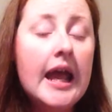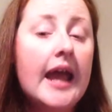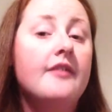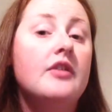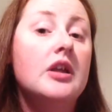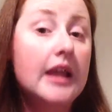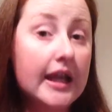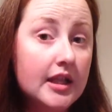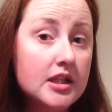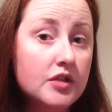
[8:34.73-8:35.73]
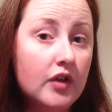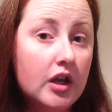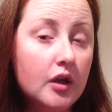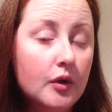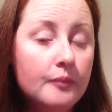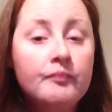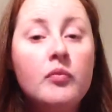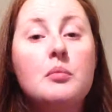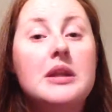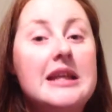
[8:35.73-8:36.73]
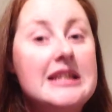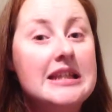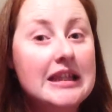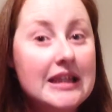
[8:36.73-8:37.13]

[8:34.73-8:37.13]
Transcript: And if you like this video, please